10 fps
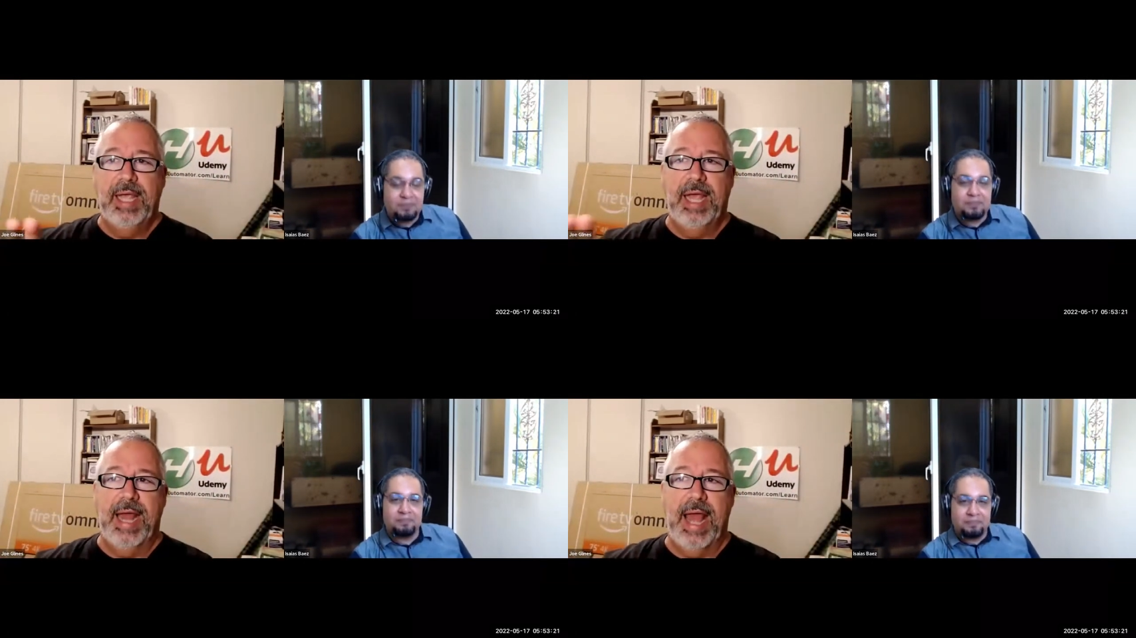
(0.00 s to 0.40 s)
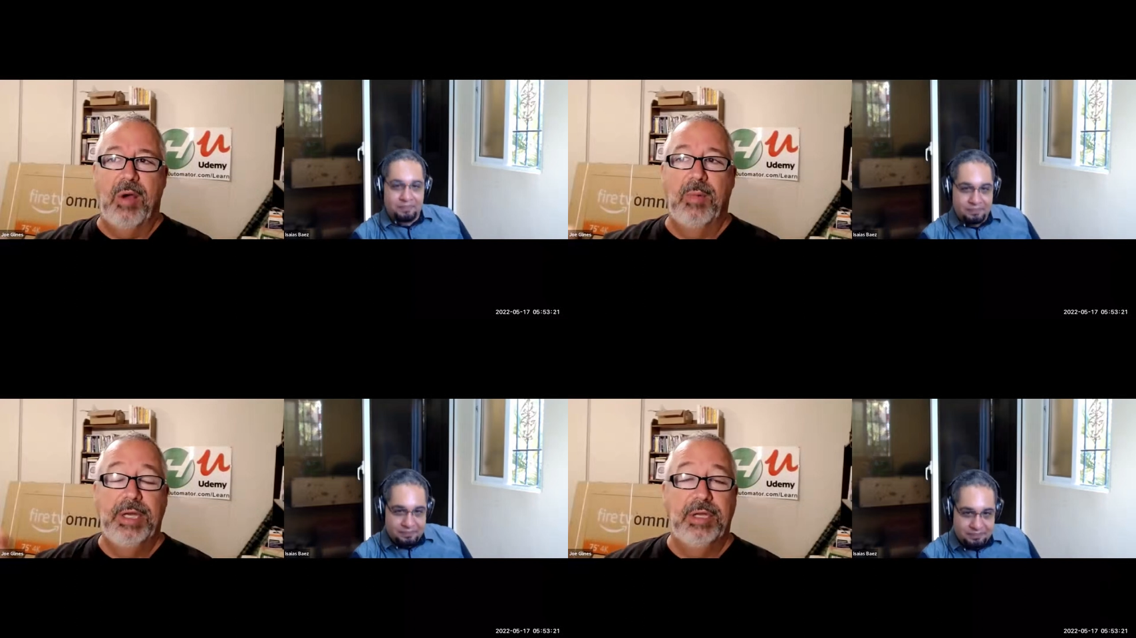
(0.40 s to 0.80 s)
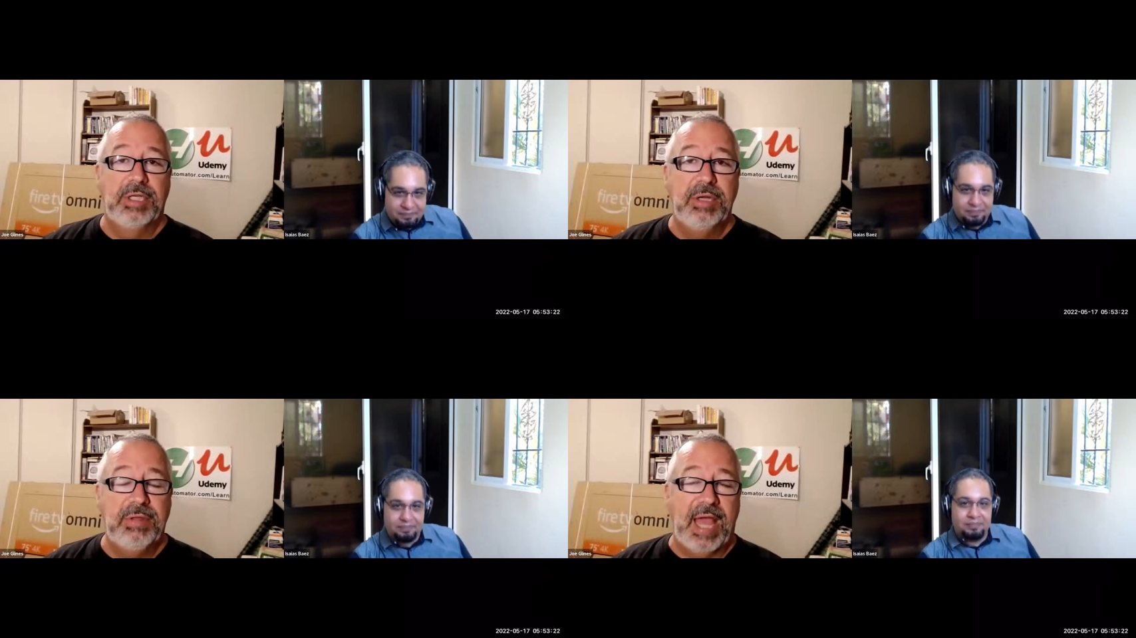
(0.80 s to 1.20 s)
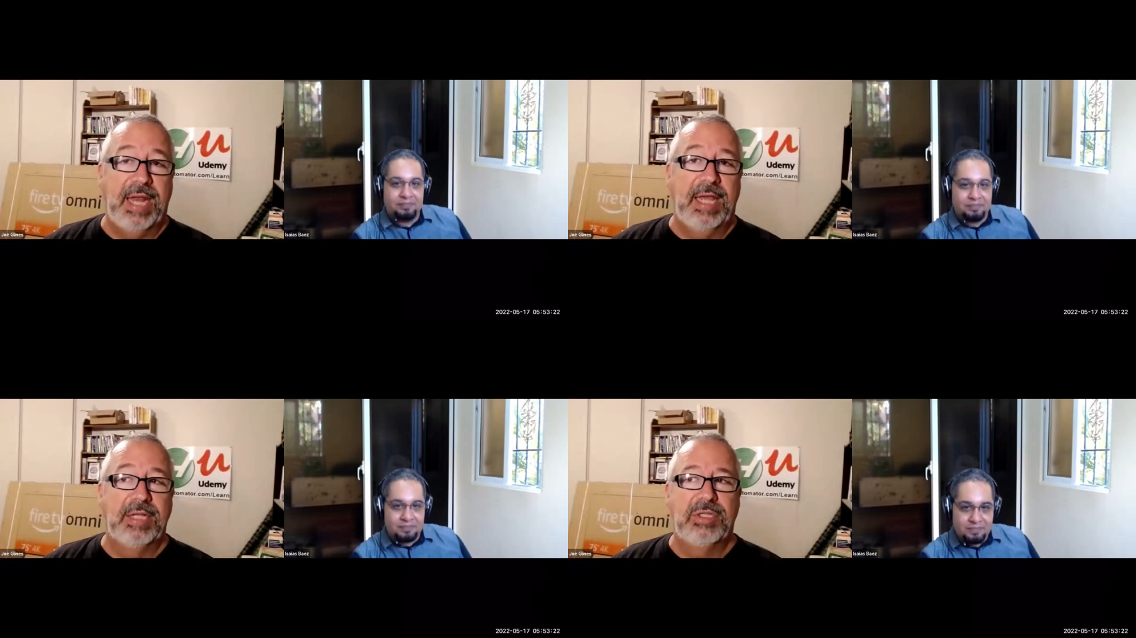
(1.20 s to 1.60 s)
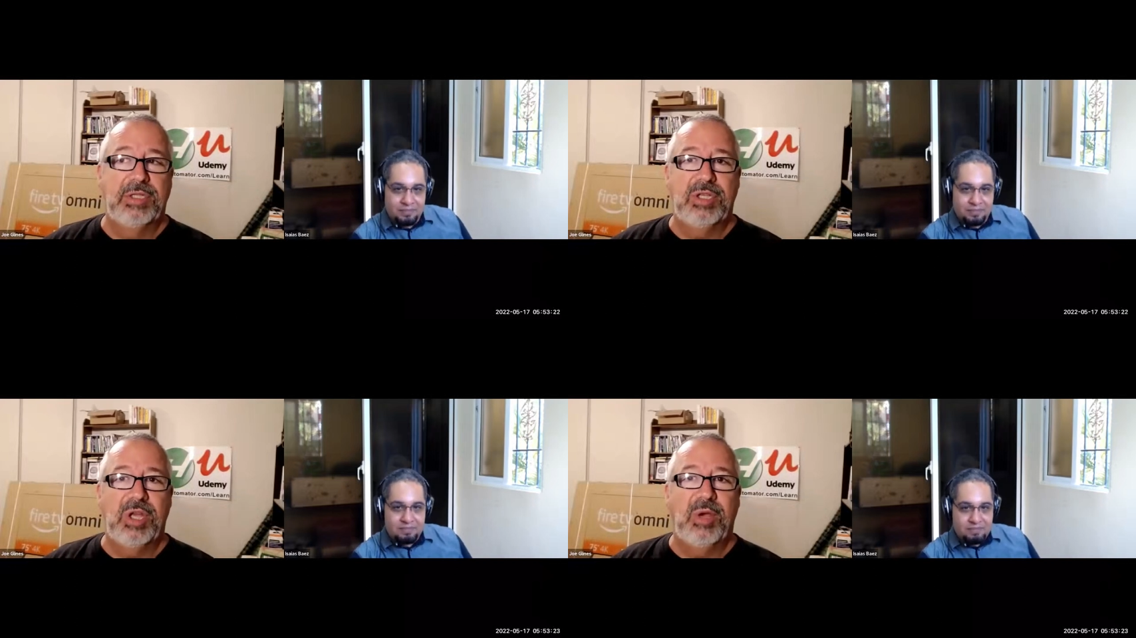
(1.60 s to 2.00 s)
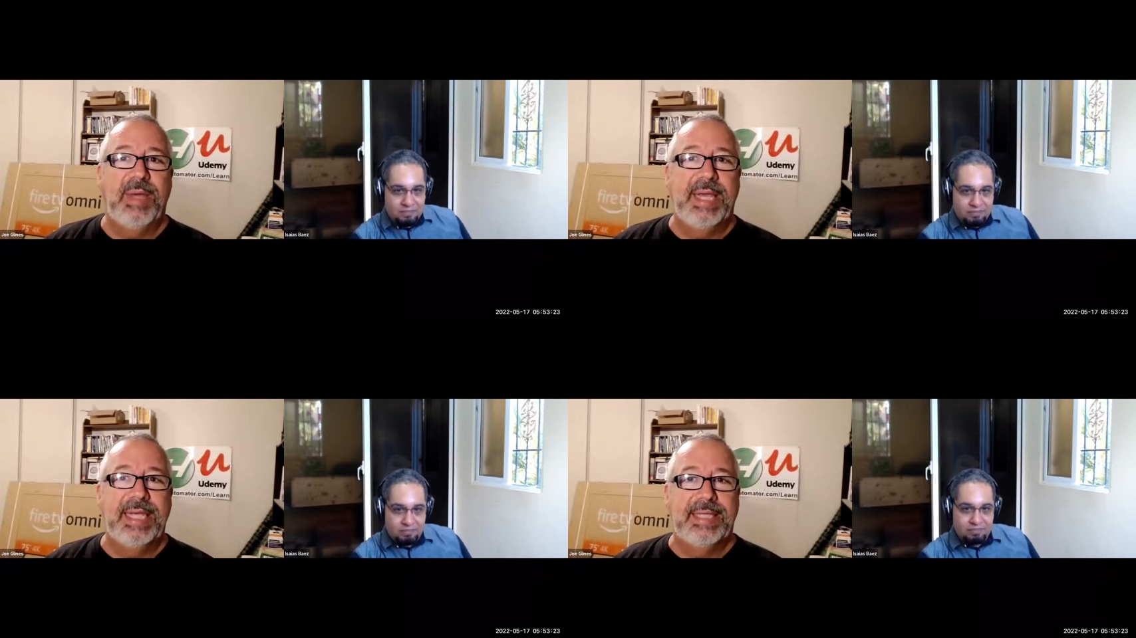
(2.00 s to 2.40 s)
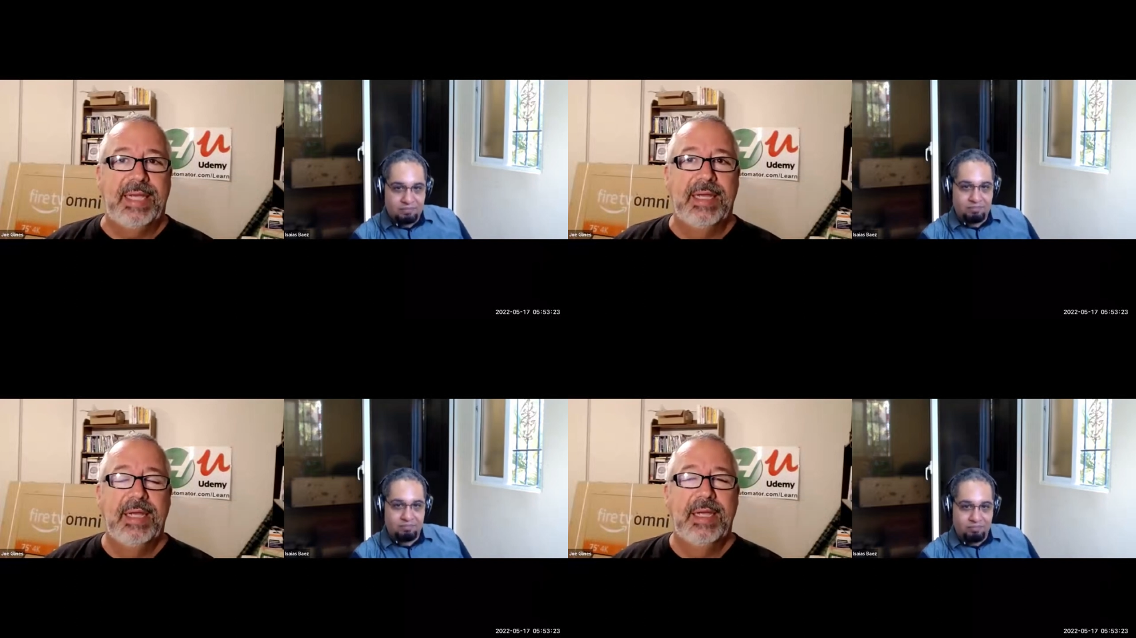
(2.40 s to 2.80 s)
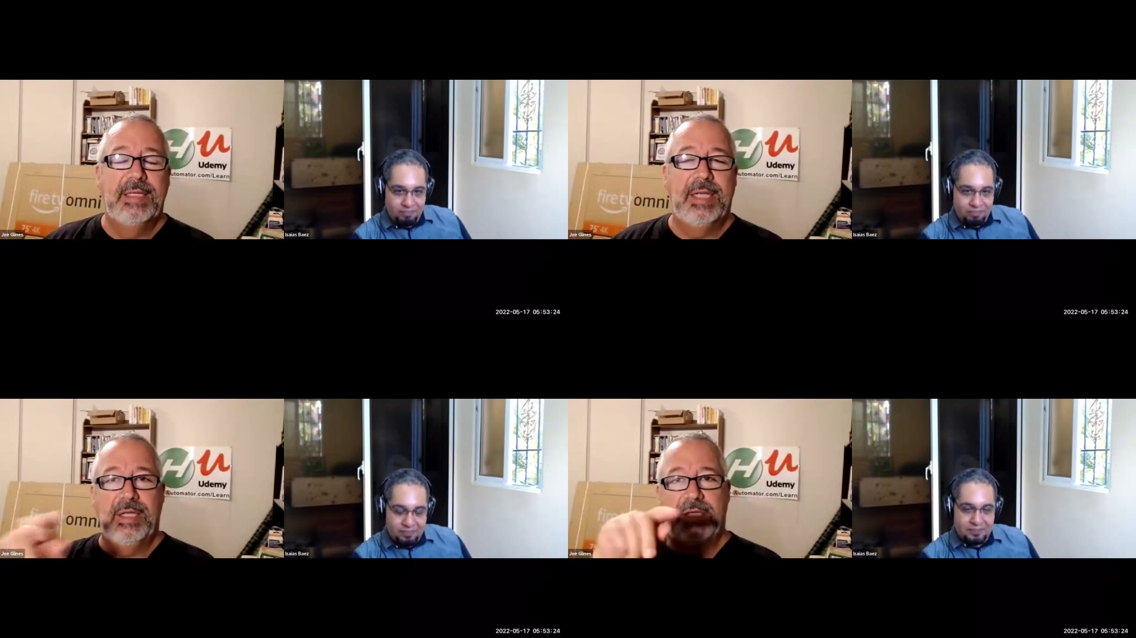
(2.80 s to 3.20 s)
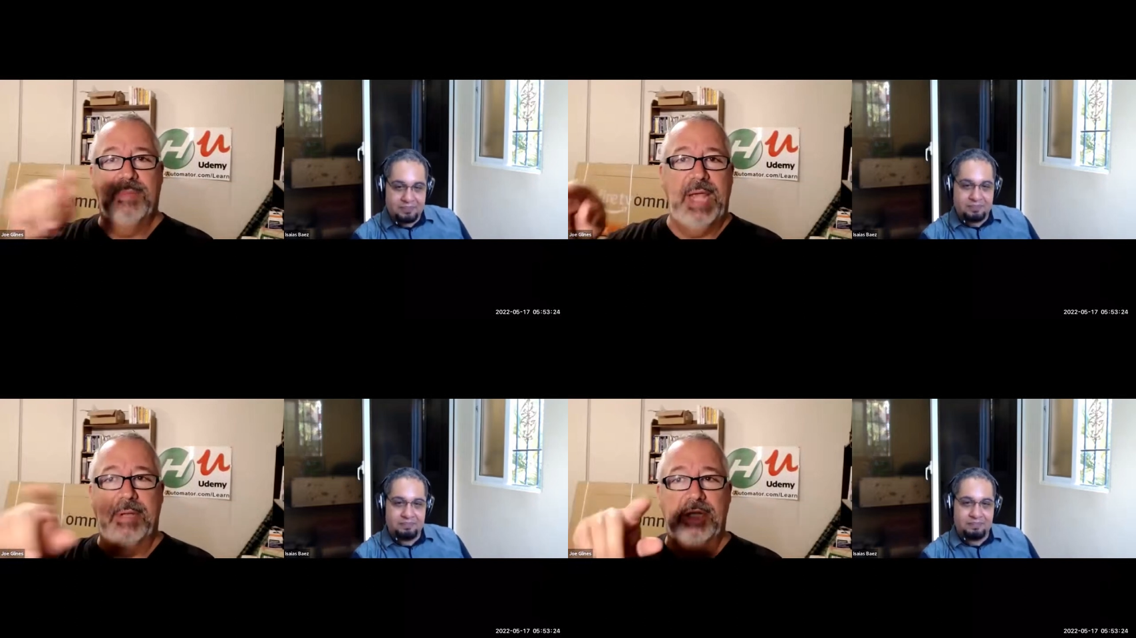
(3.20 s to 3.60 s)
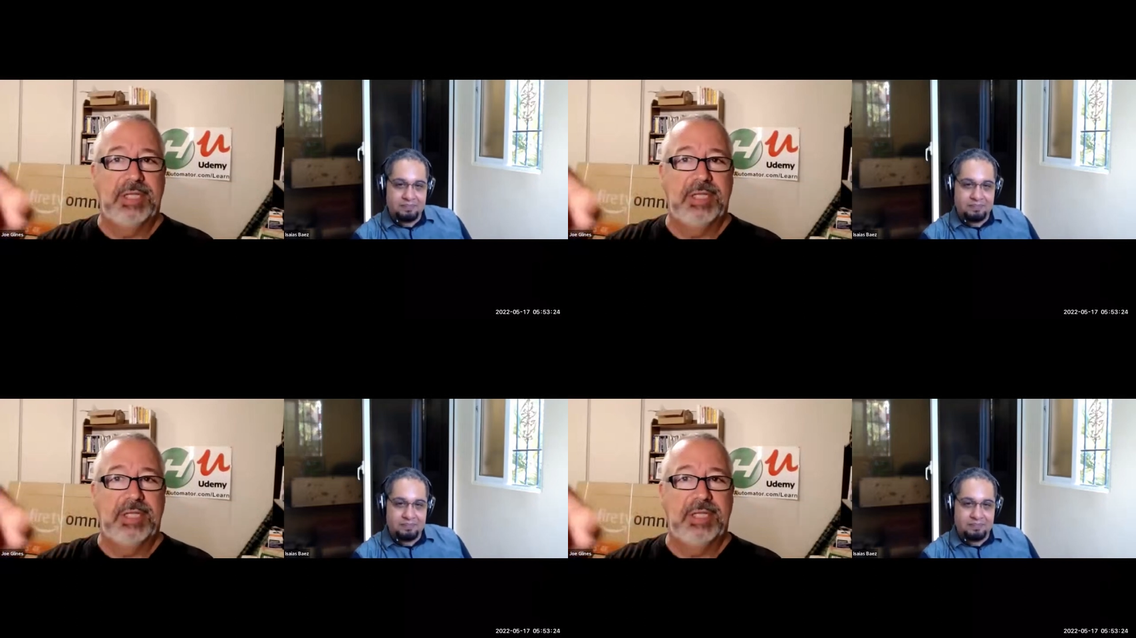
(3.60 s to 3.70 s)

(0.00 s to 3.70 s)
Speaker 1: and how when you do that, it's so easy to be